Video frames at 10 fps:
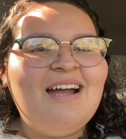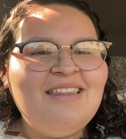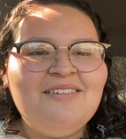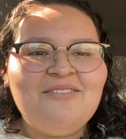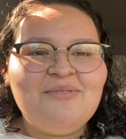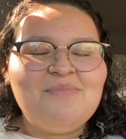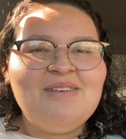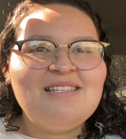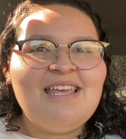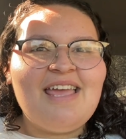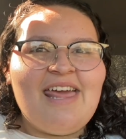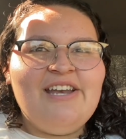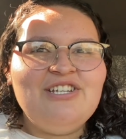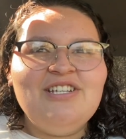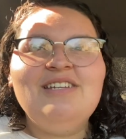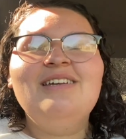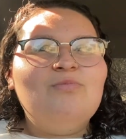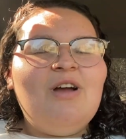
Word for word: I love him. He's like energy.